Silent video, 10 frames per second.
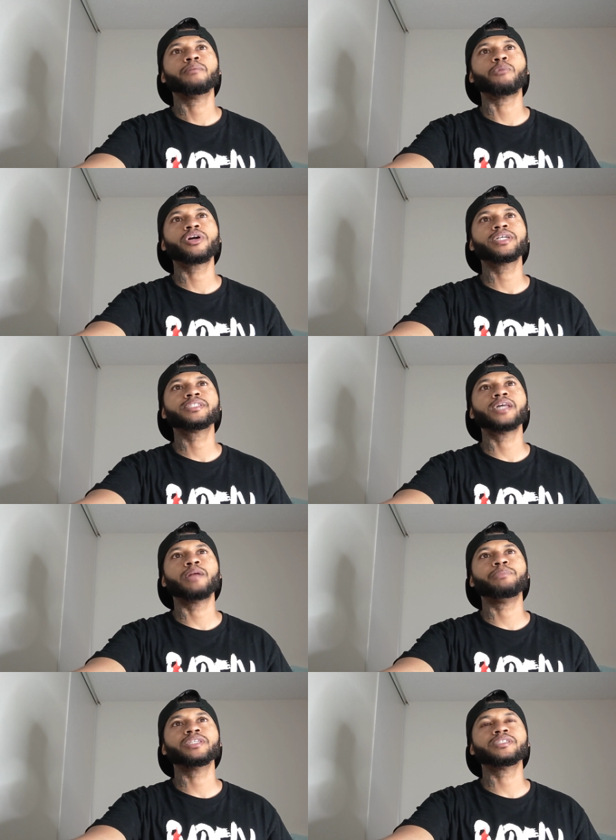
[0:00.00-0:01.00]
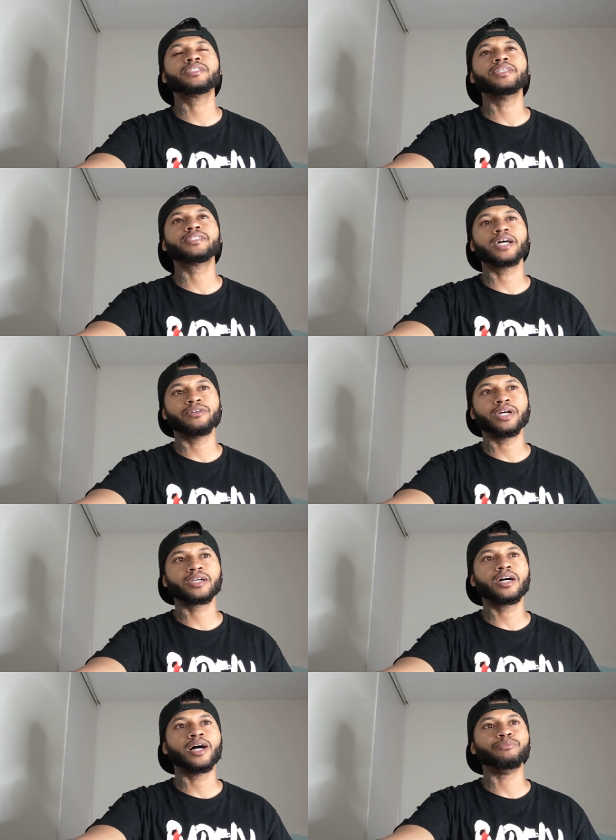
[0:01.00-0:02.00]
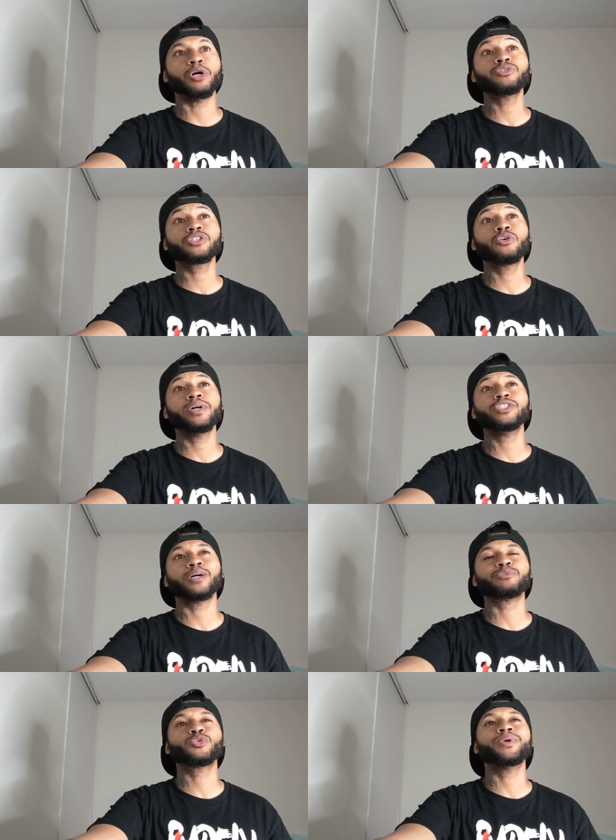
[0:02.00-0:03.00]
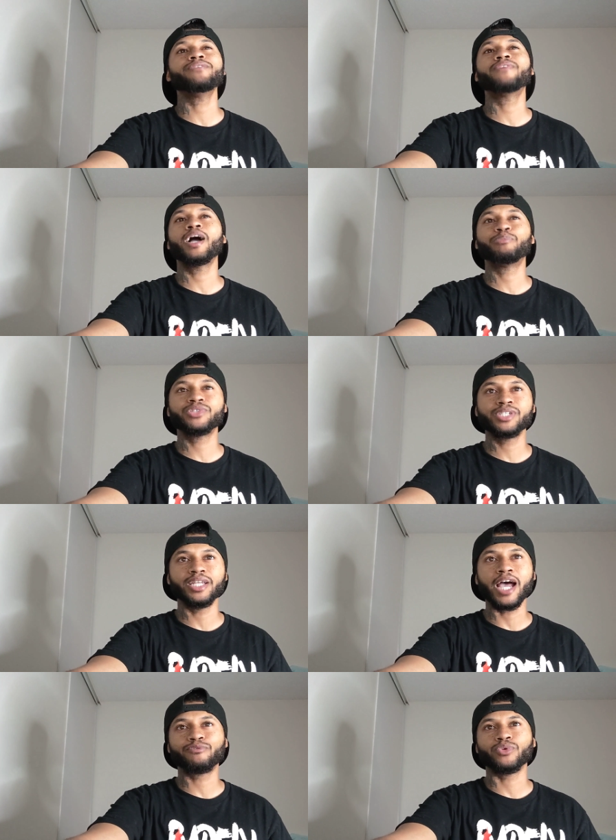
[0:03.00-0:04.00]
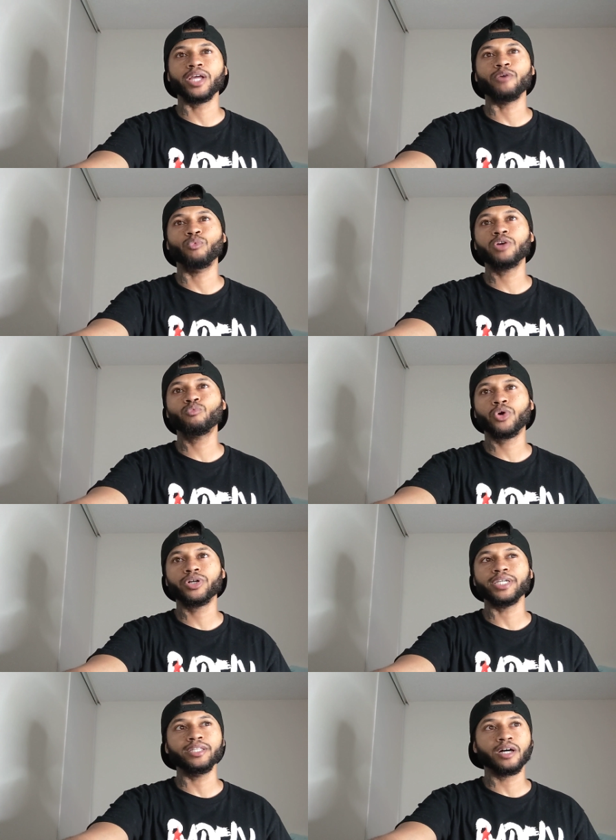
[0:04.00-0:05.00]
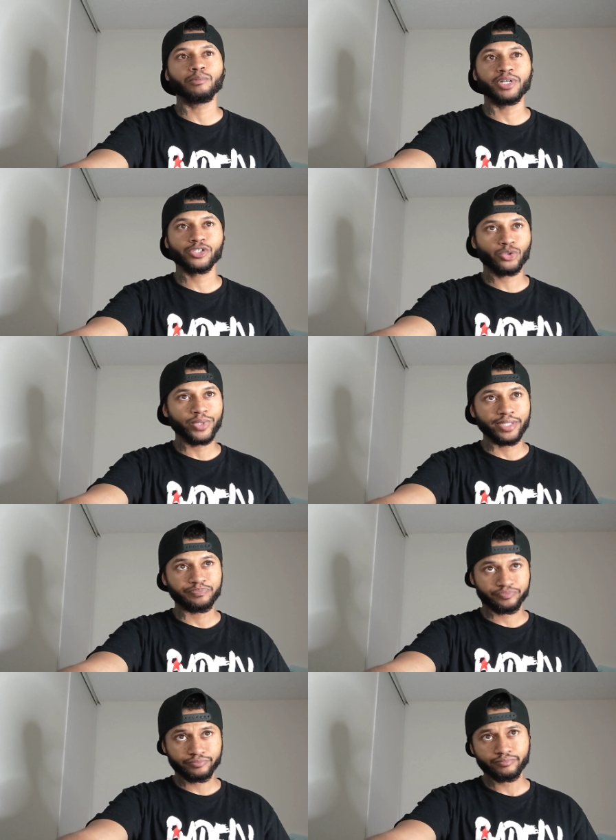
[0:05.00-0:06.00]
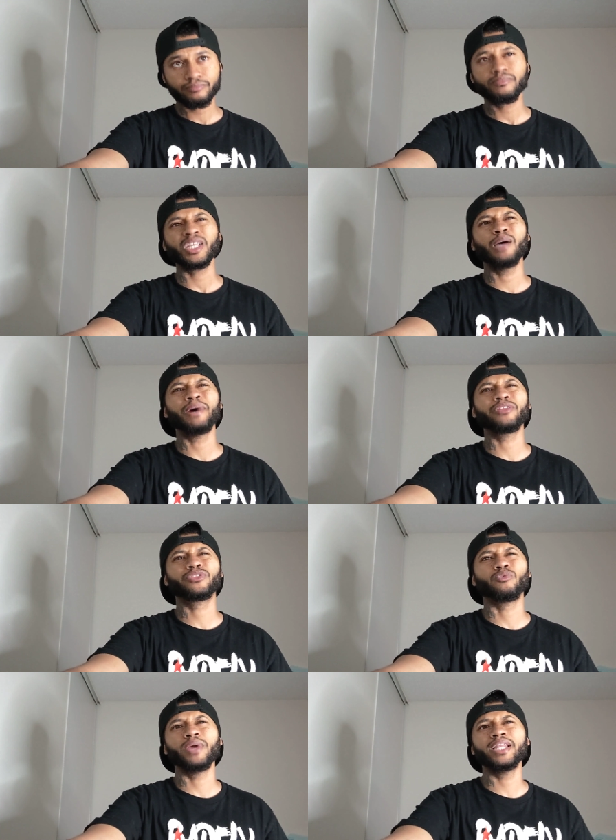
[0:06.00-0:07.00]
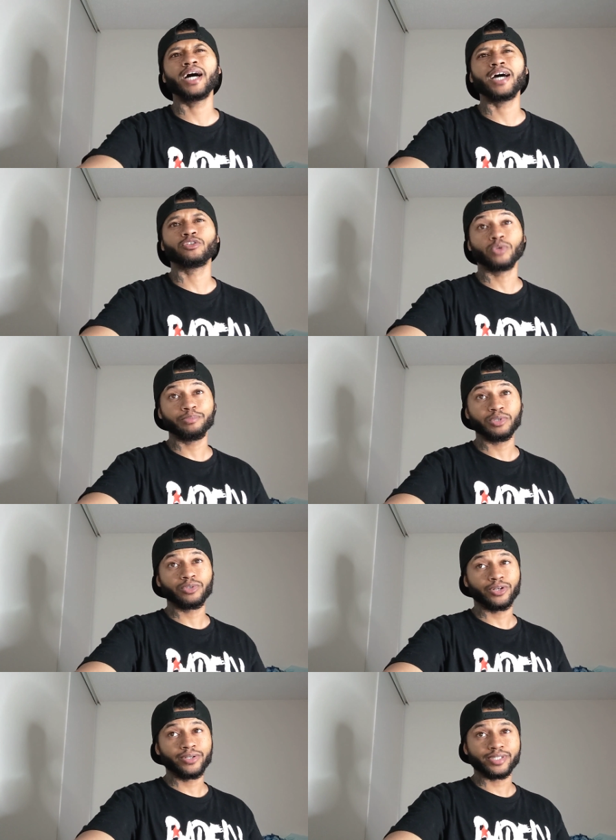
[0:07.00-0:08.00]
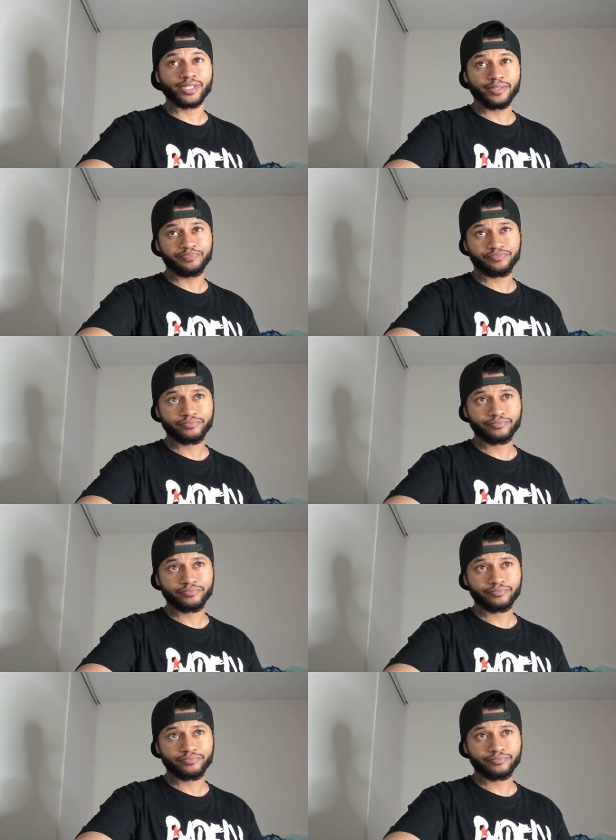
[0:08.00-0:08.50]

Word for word: markets.businessinsider.com. Dogecoin jumps 25% after a one-word Elon Musk tweet about the red-hot cryptocurrency.